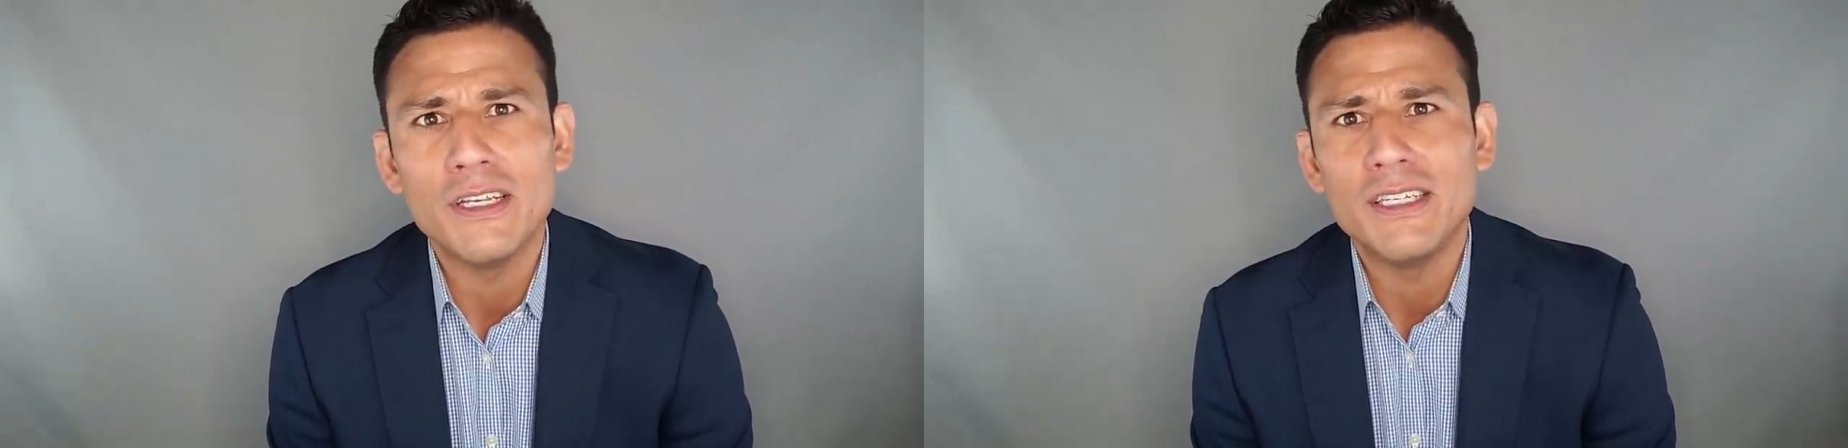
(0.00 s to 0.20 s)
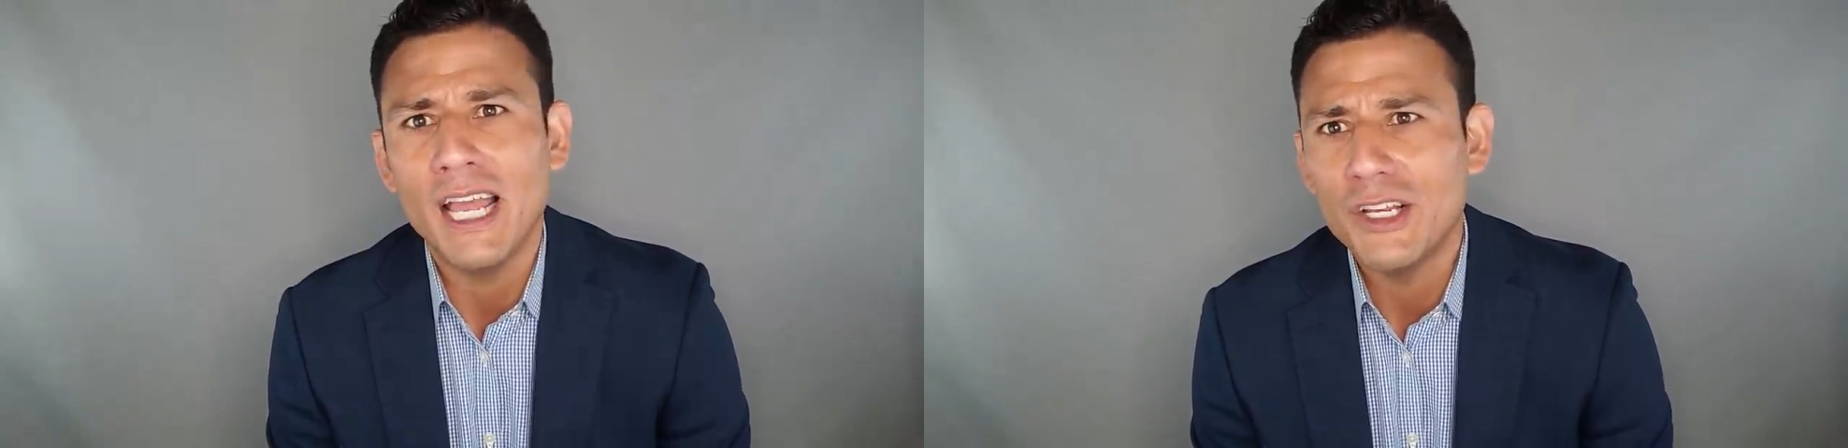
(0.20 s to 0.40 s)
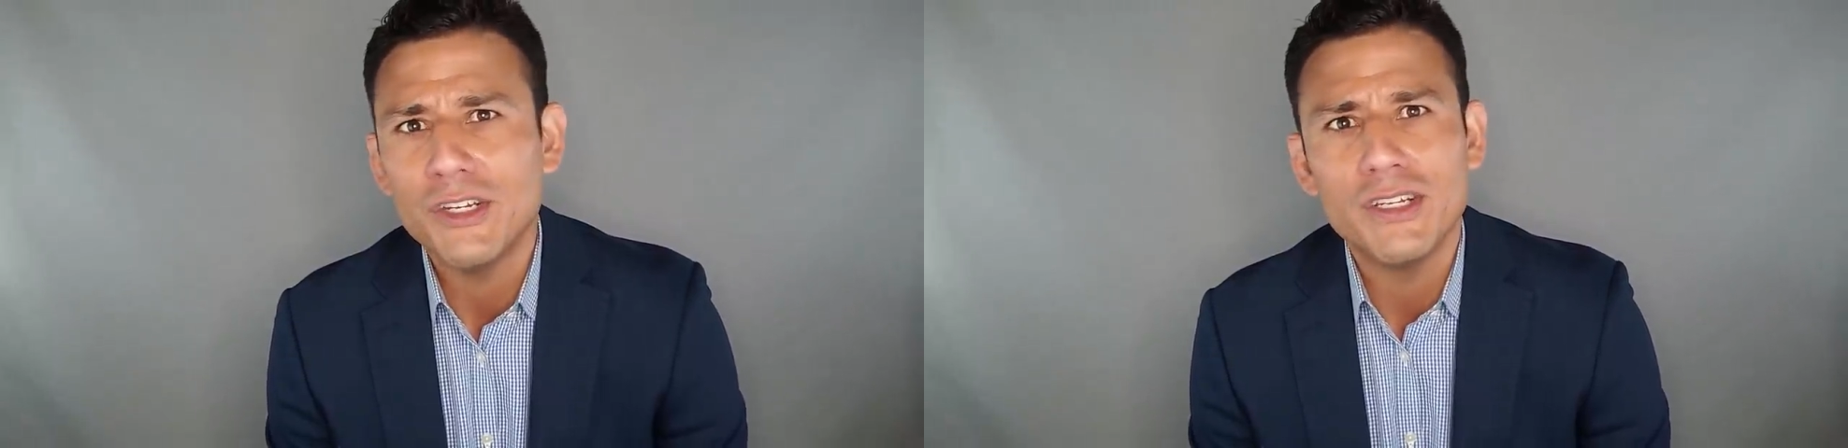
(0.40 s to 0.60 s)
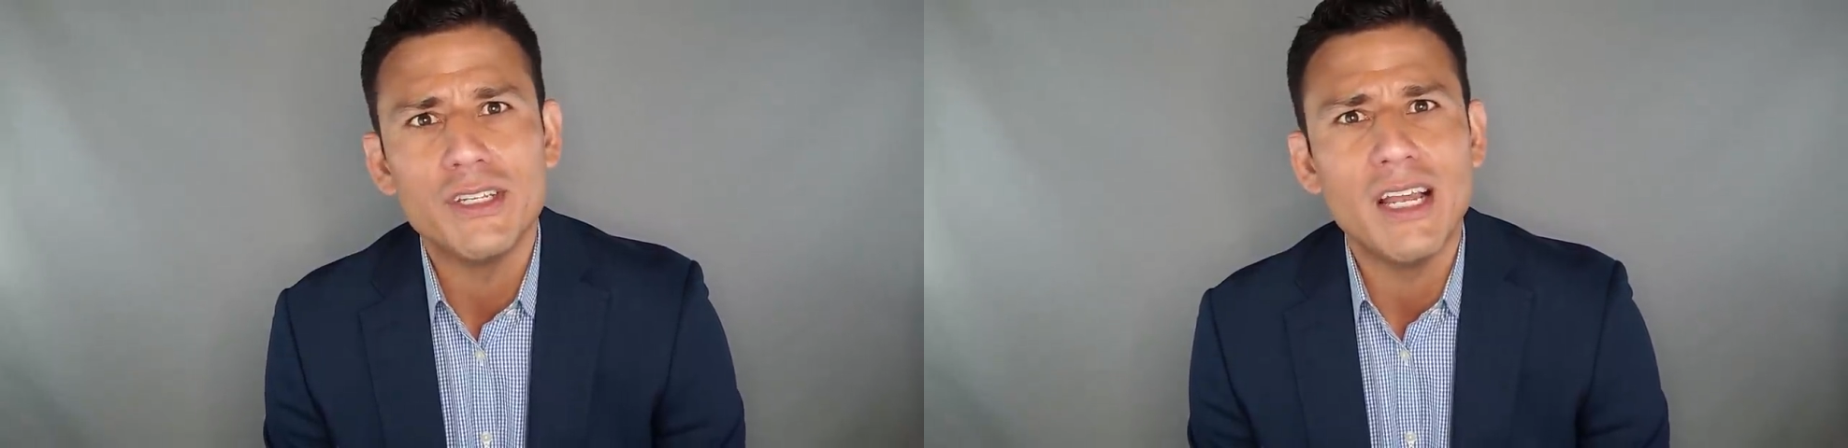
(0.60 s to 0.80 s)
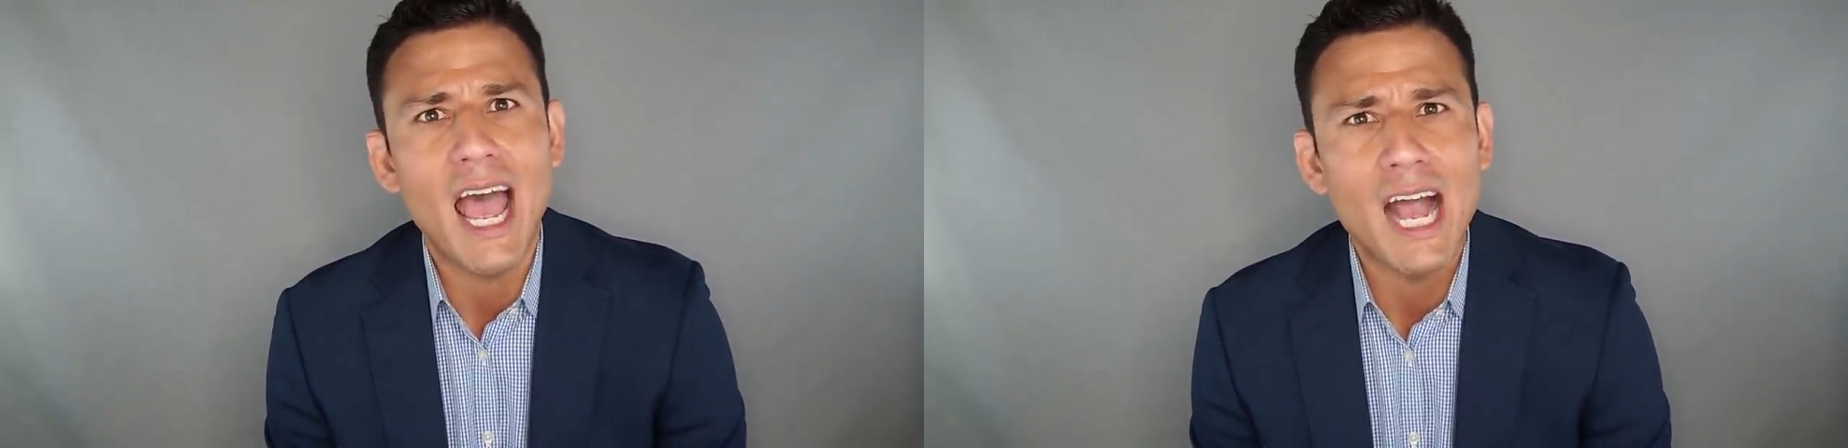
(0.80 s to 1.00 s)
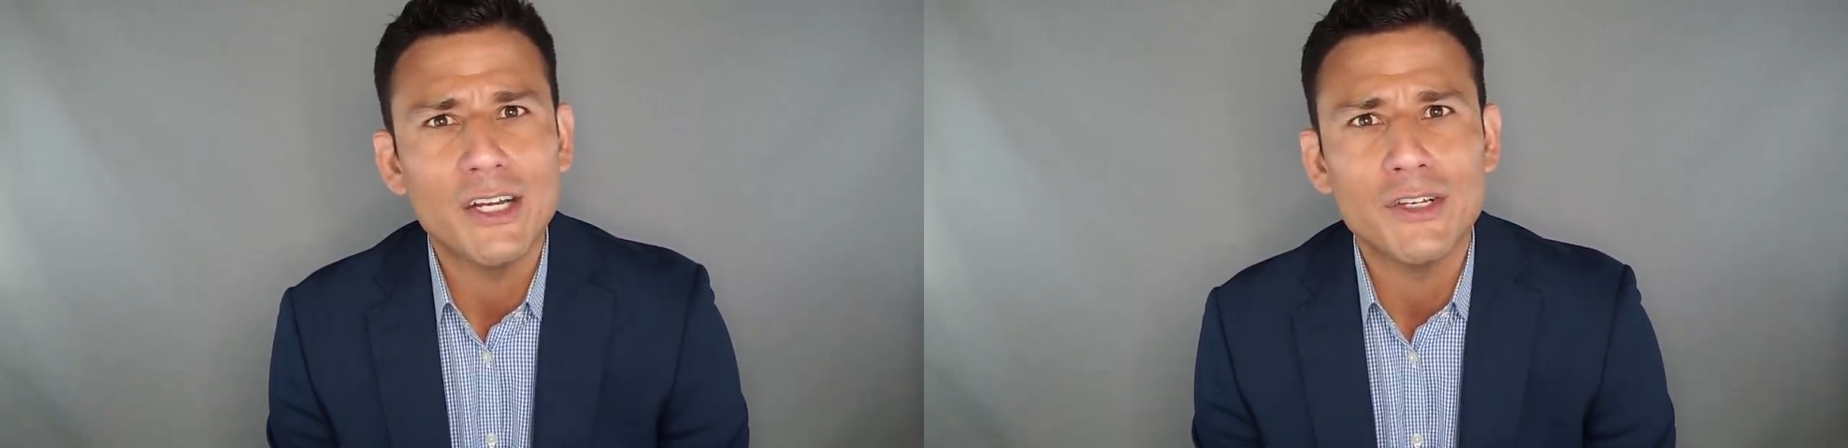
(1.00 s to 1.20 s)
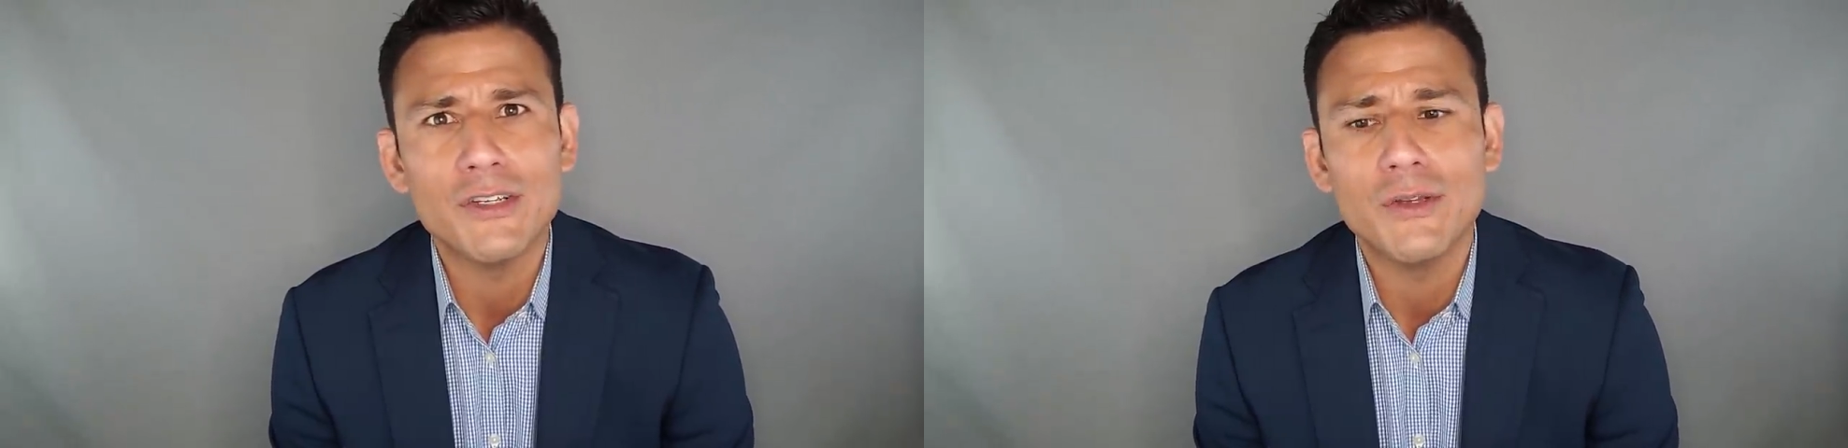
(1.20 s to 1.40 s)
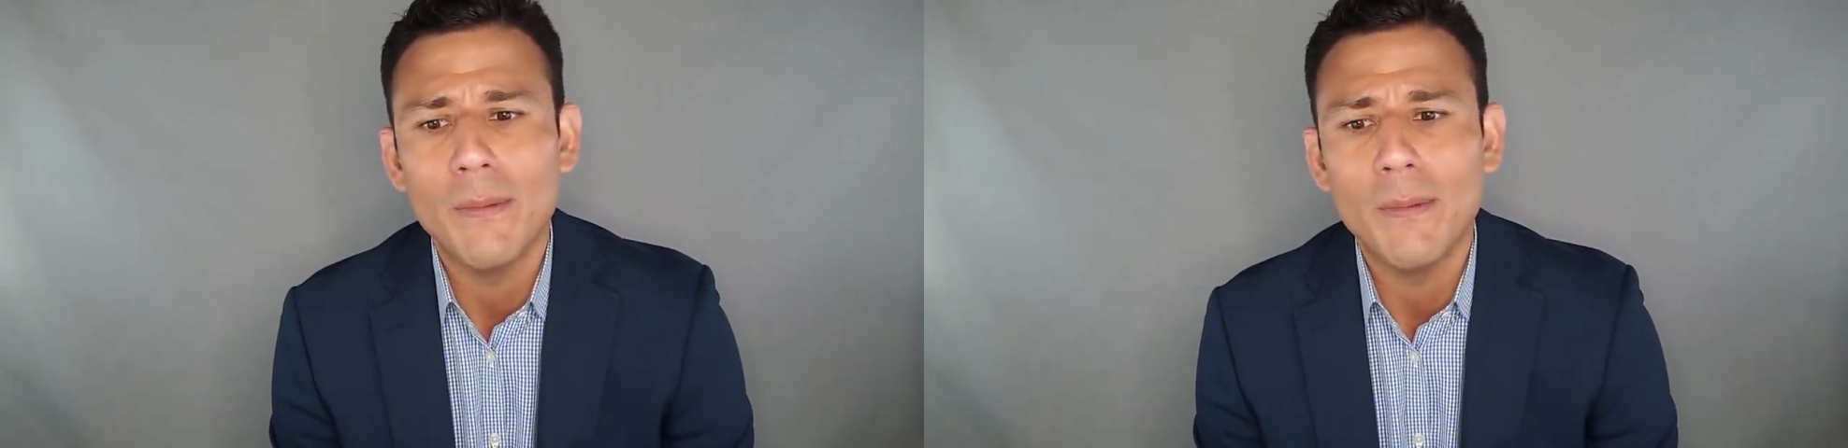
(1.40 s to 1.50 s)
intentions and actions,